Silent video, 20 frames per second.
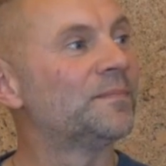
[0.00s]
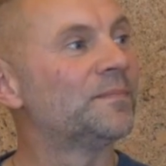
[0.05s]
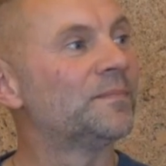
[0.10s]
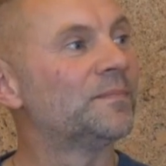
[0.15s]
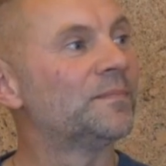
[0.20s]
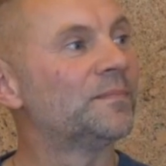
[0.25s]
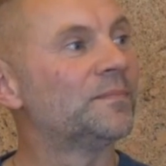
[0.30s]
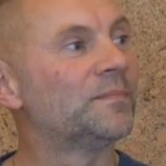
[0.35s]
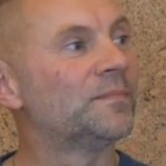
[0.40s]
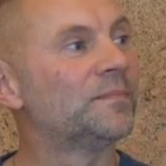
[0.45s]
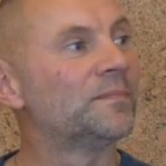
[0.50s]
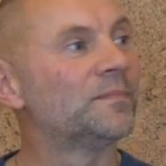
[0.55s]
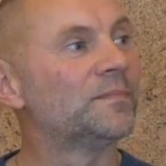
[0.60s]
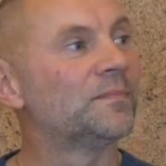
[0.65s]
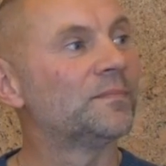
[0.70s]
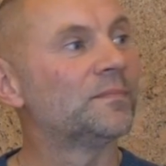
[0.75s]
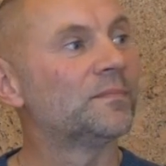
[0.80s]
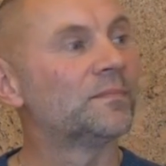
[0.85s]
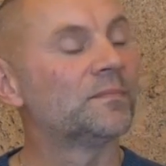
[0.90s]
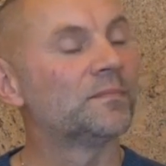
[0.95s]
It needs
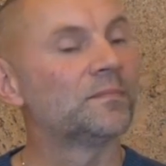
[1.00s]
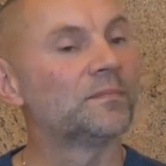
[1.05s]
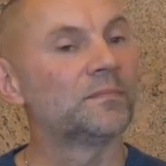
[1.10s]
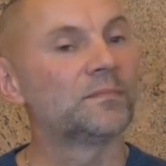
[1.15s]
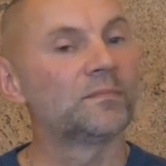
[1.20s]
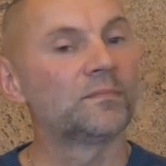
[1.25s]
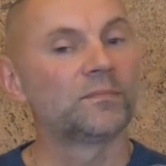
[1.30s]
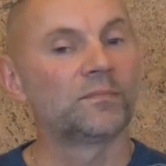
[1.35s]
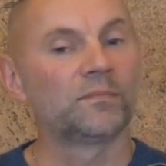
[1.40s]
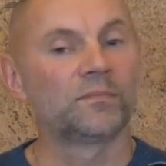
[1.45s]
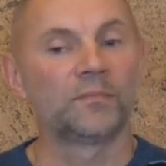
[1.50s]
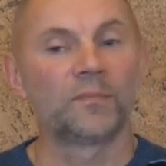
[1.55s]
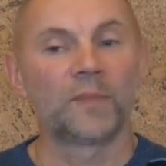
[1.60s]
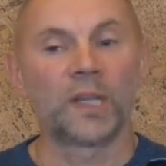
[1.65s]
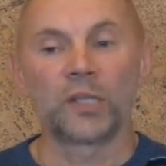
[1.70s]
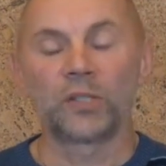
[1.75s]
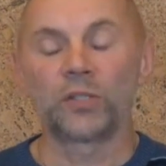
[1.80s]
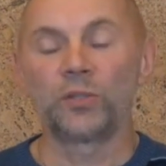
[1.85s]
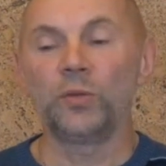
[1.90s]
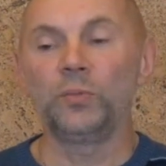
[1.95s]
proof.
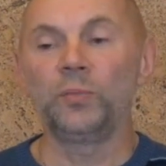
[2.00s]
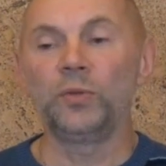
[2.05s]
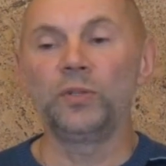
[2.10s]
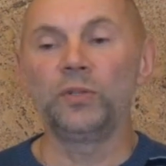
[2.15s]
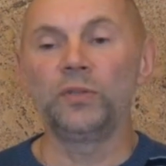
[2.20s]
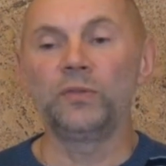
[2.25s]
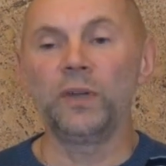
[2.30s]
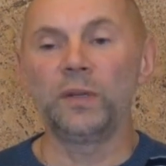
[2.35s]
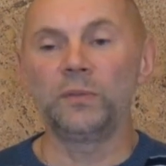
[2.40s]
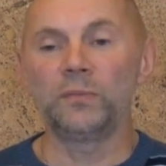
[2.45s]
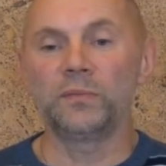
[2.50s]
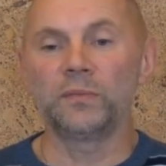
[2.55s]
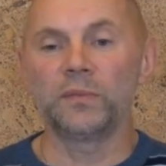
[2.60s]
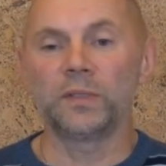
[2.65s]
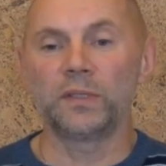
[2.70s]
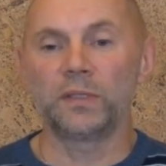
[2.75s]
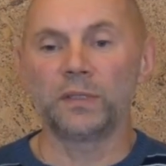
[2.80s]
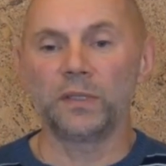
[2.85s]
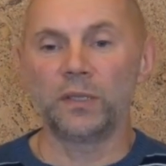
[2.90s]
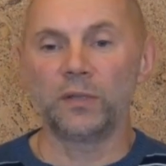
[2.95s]
What would
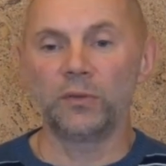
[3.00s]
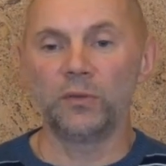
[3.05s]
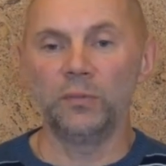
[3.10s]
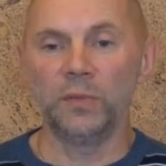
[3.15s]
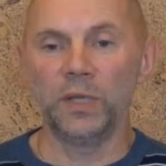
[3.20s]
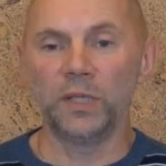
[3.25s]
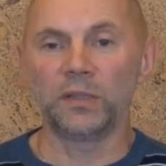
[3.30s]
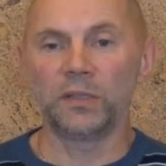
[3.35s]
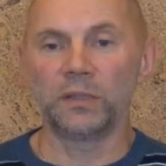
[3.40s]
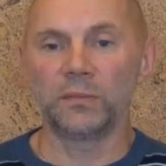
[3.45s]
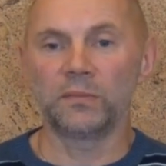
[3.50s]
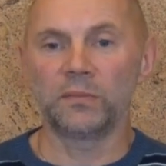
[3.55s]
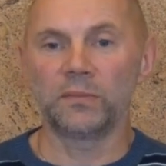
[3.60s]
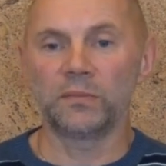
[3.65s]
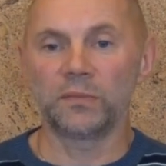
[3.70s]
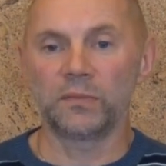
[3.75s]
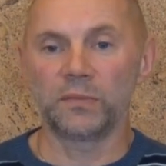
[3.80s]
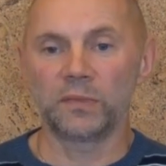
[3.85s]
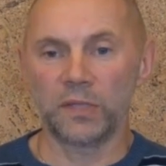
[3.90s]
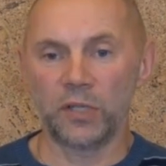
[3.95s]
be an argument
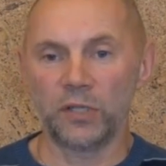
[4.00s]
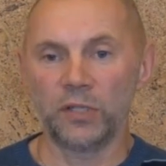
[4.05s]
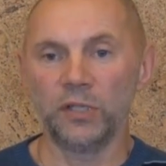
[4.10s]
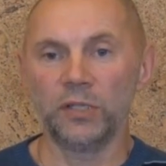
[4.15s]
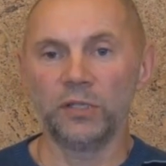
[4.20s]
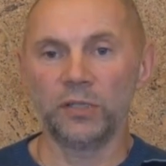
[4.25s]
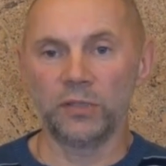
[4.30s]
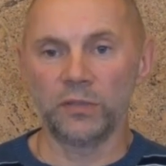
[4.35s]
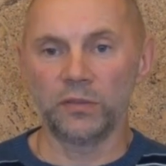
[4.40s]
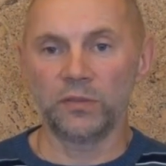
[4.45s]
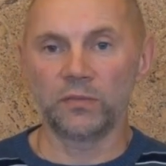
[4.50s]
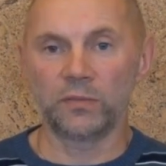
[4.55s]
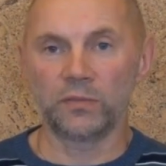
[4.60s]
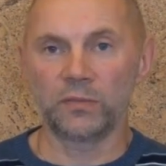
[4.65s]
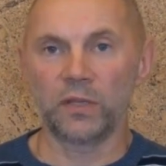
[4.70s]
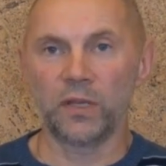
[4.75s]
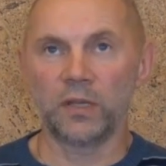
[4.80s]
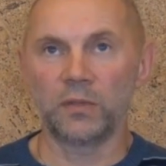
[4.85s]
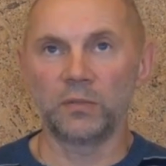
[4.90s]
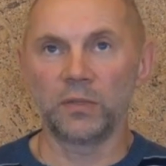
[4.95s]
for you?
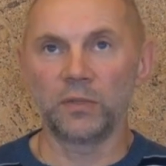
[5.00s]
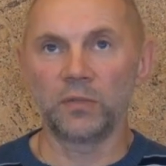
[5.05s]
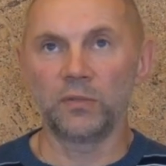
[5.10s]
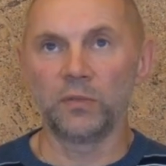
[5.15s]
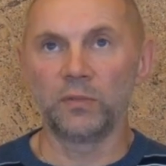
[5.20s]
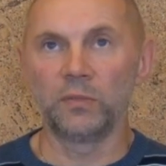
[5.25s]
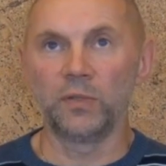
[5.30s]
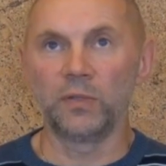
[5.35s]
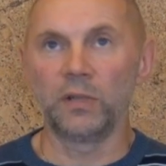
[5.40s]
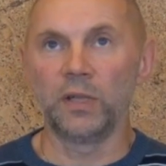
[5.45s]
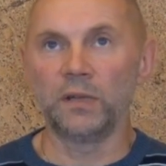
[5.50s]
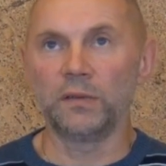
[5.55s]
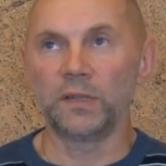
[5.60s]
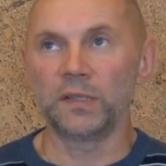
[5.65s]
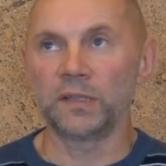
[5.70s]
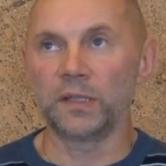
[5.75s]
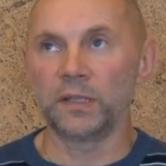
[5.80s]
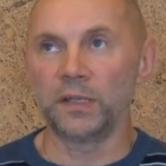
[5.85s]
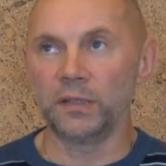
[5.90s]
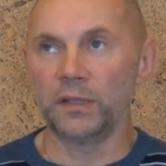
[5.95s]
Tell me your
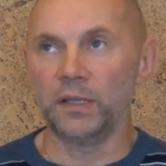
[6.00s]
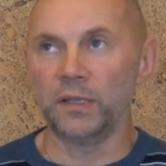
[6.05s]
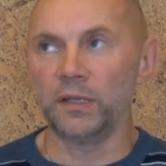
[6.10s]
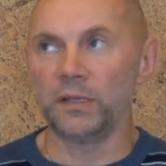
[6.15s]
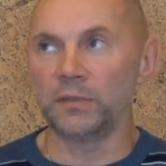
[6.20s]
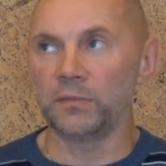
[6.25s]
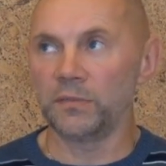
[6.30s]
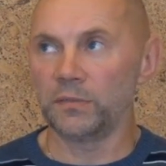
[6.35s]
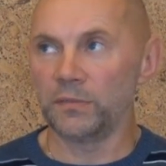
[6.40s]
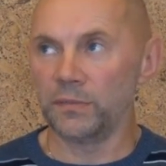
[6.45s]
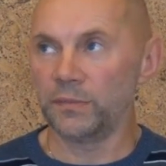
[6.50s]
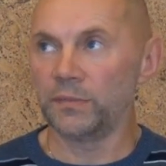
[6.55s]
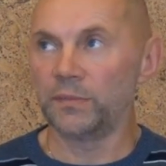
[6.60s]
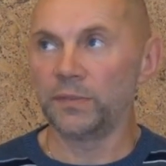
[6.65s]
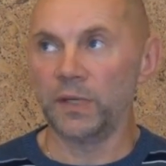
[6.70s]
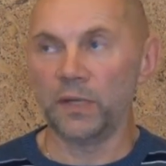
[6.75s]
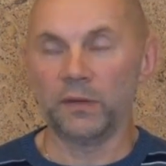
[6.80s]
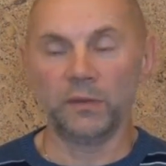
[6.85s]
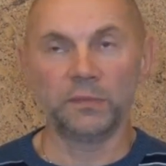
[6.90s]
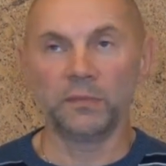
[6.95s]
criteria. I will grant
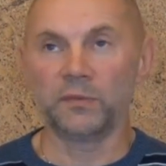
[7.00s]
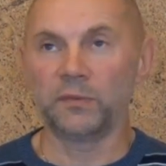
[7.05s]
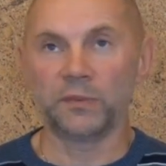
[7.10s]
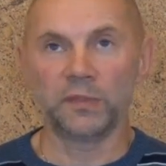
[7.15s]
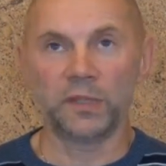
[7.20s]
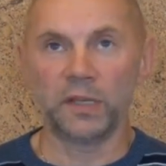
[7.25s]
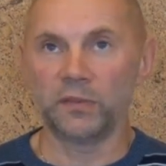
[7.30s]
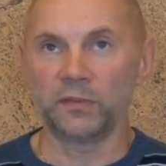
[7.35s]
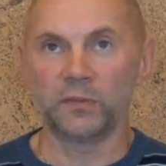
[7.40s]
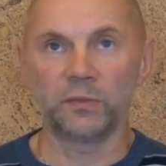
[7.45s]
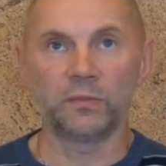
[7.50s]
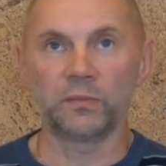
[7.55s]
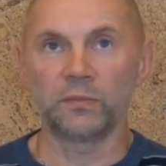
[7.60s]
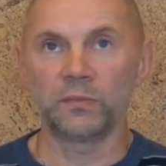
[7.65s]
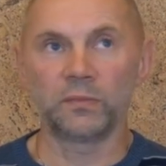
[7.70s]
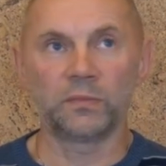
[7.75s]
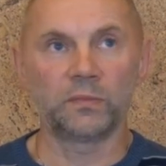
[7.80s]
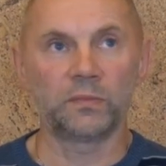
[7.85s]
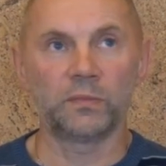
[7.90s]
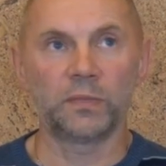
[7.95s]
it at once.
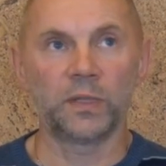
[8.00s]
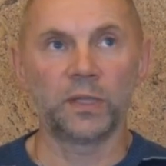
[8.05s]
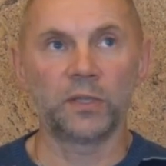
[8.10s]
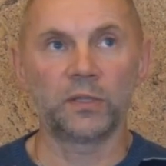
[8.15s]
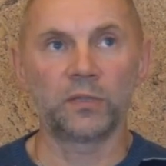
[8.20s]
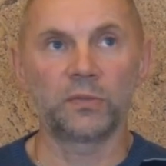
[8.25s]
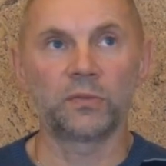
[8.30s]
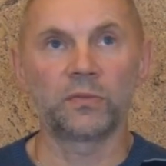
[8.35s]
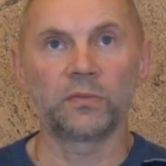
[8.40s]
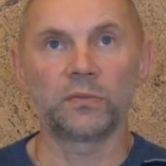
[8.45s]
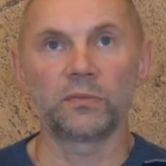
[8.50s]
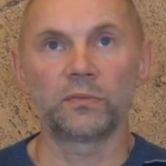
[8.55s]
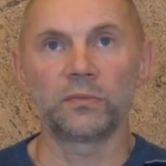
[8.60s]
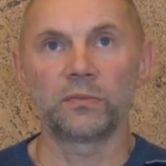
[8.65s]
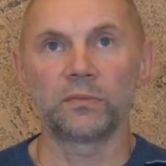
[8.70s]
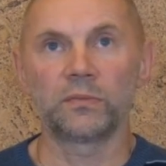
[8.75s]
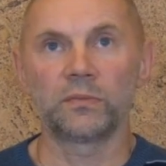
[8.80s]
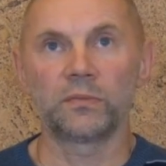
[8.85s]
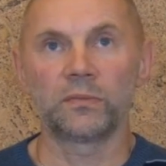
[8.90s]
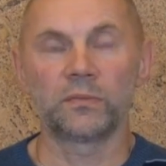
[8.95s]

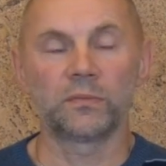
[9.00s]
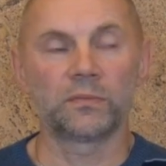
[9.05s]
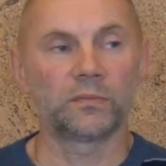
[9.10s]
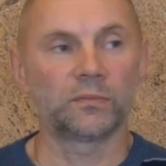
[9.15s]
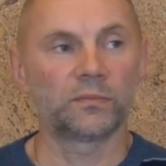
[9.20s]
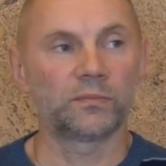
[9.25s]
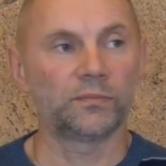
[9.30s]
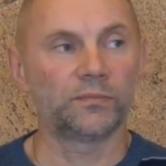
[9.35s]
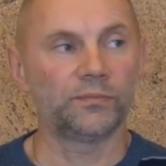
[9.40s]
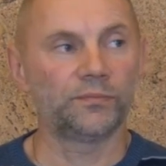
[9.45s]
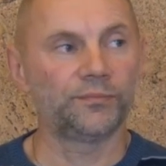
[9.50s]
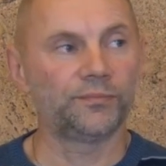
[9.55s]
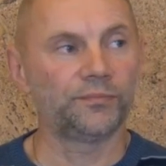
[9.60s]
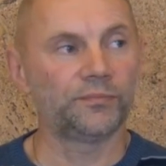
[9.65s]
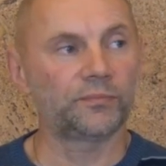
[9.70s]
A miracle.